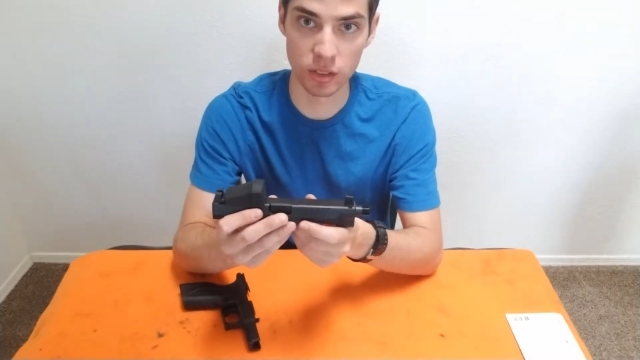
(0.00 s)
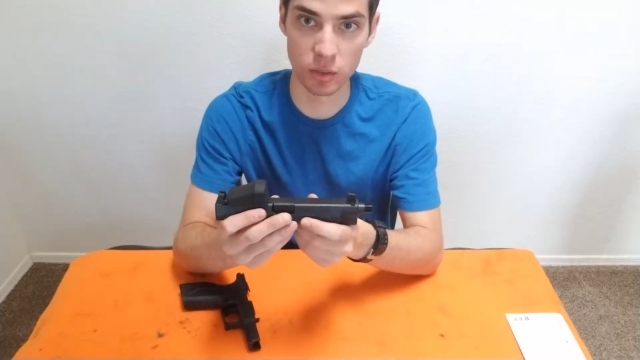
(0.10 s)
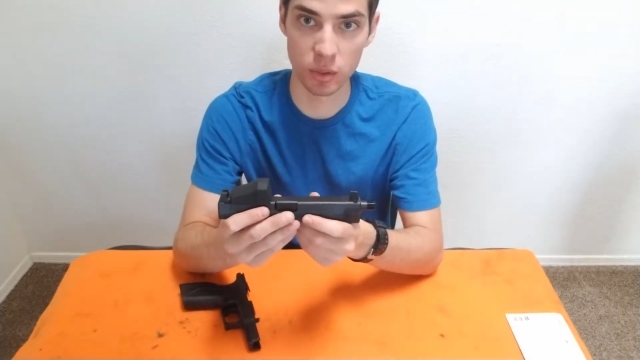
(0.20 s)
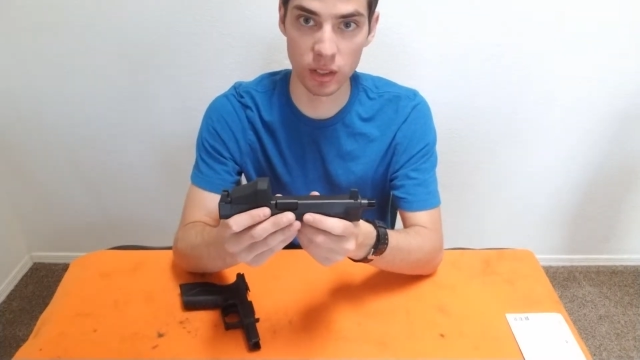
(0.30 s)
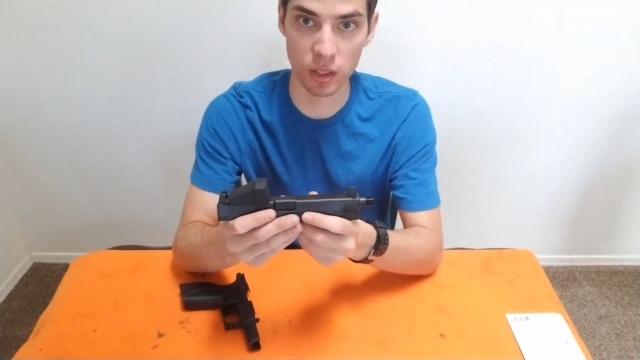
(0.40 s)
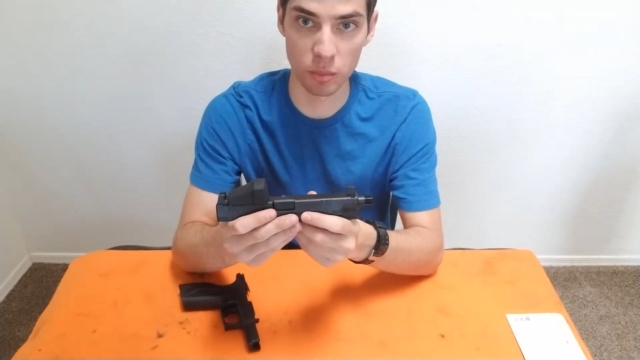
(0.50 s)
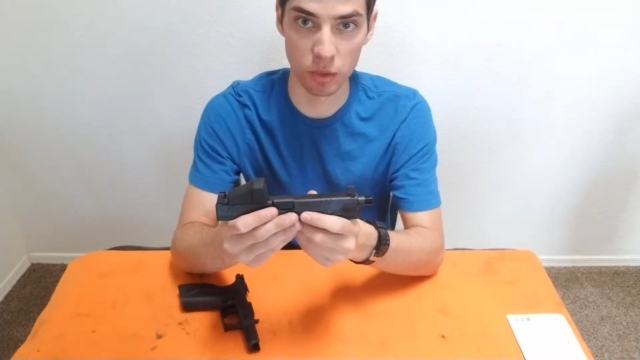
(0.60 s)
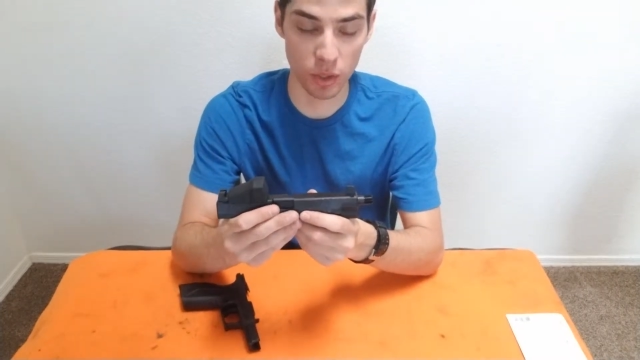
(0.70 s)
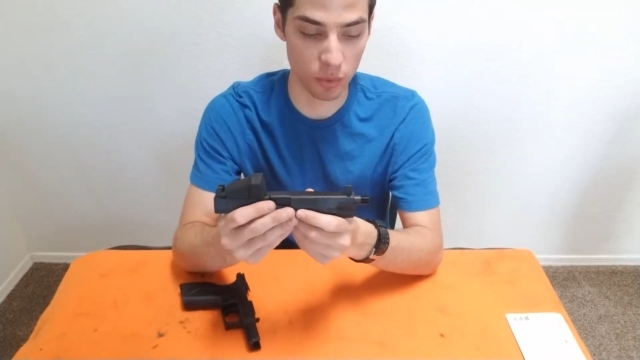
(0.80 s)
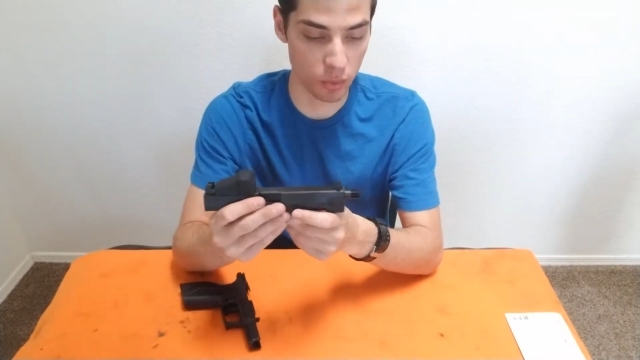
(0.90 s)
That's what I got on my
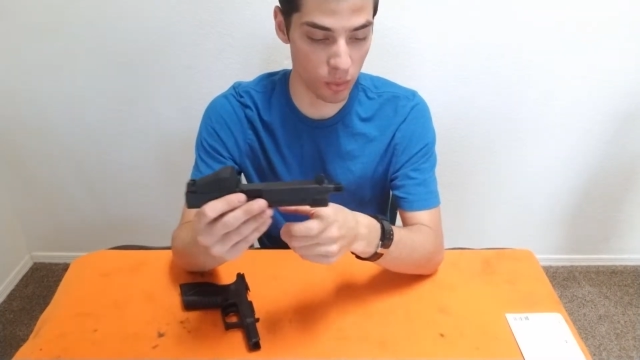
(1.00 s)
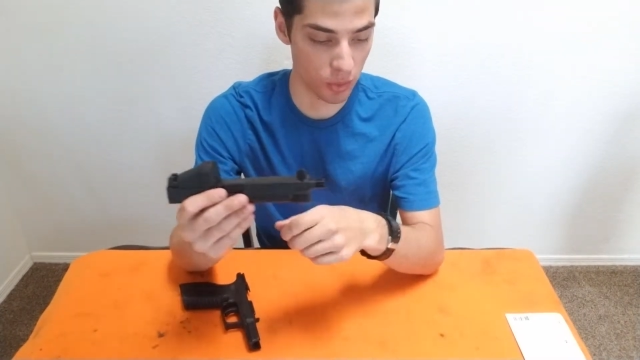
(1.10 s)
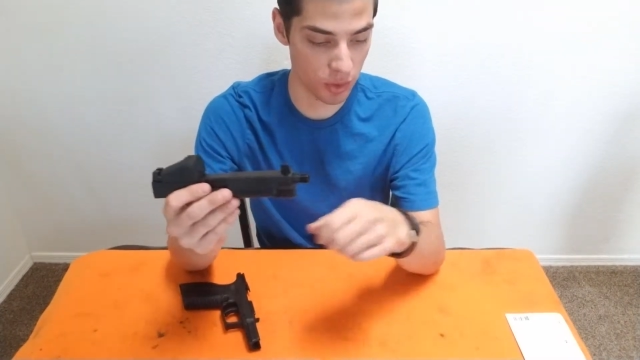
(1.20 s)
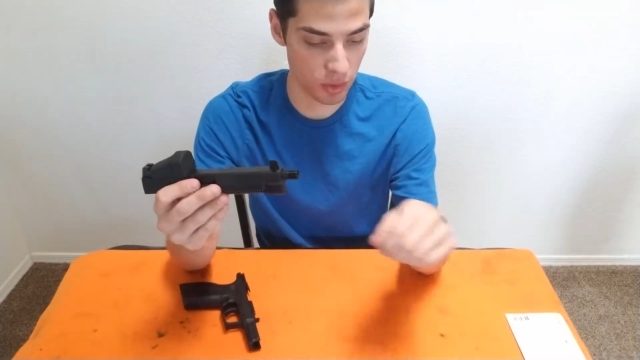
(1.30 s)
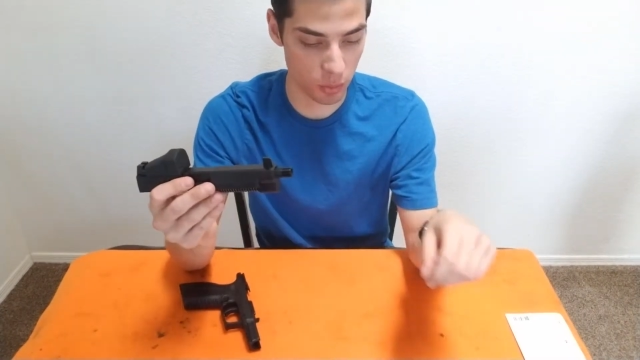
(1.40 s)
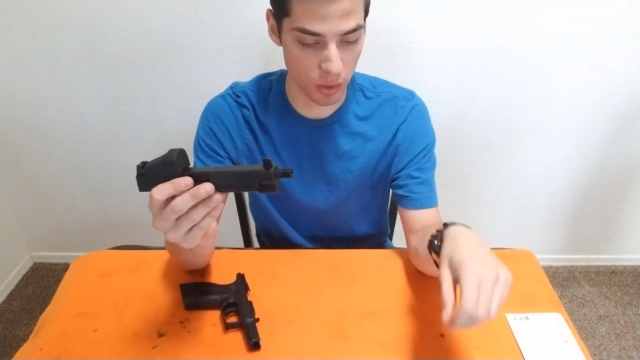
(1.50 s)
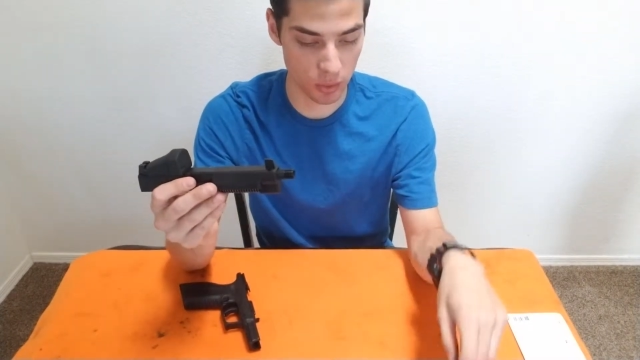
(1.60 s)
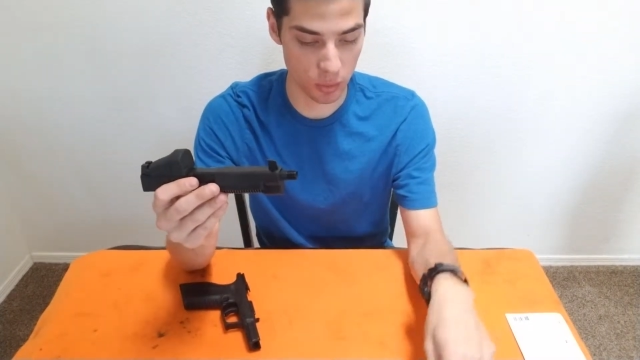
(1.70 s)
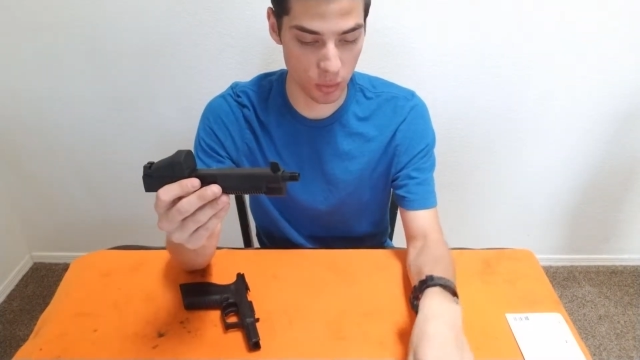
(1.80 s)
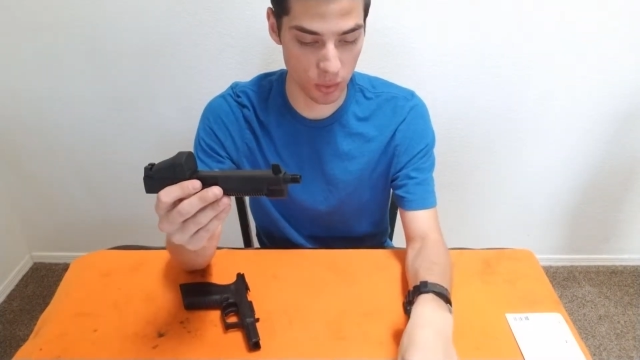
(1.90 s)
rifle, and this is the
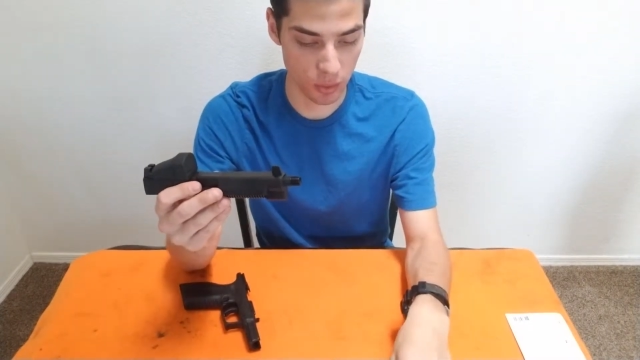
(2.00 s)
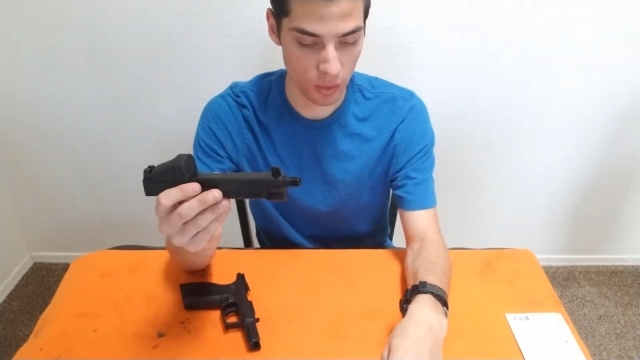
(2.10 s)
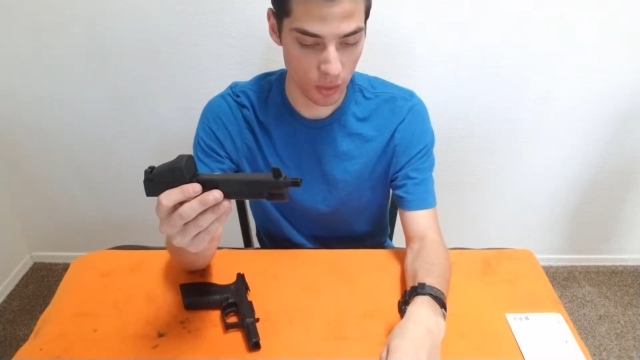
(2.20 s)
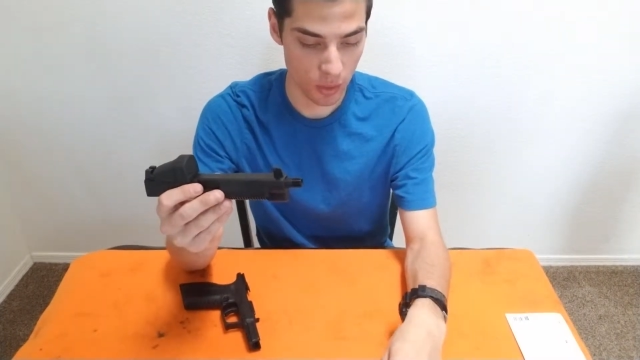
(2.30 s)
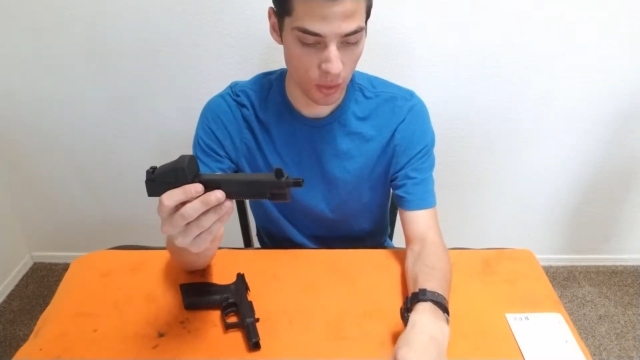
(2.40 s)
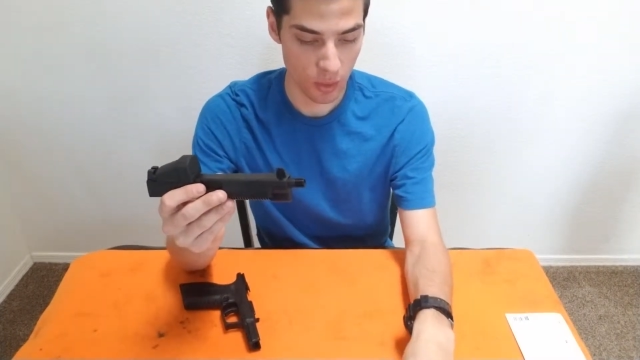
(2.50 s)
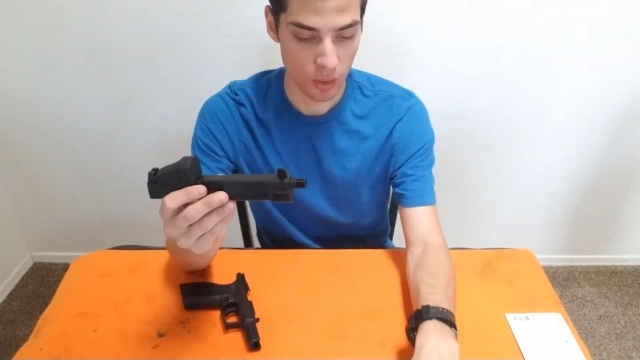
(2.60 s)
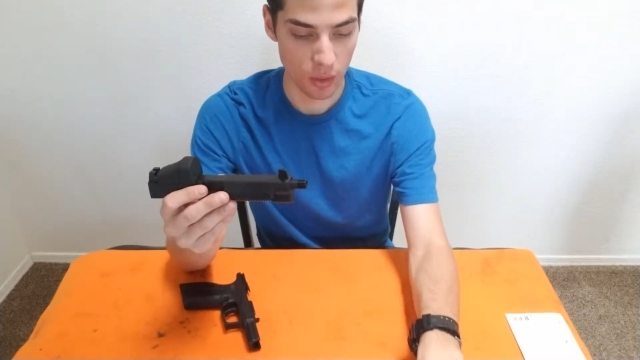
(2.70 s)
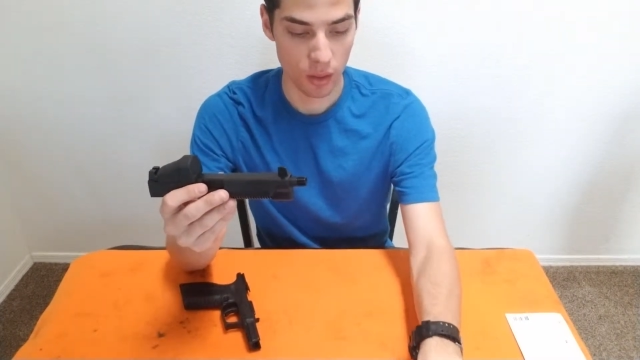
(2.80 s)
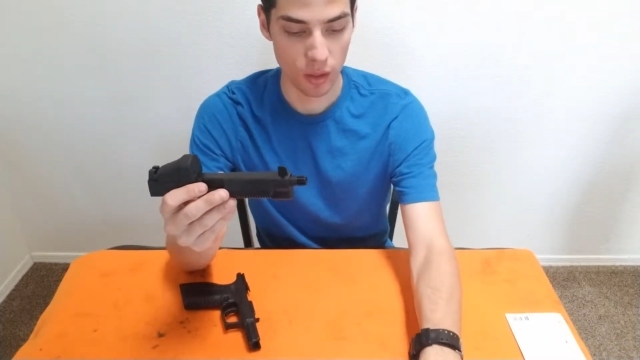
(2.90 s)
pistol
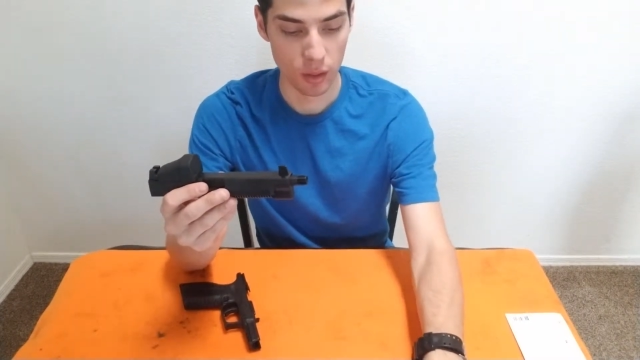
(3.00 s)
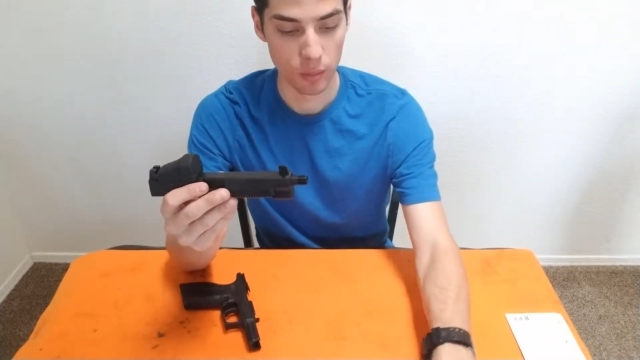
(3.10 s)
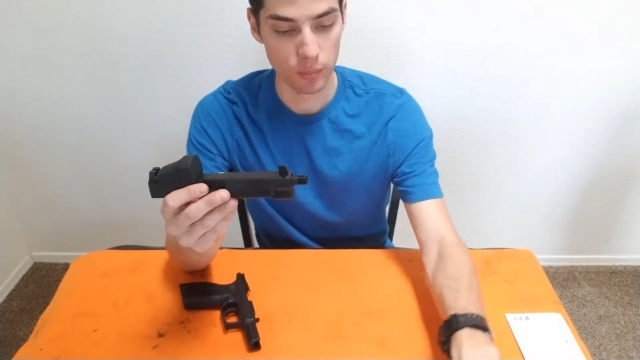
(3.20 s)
one.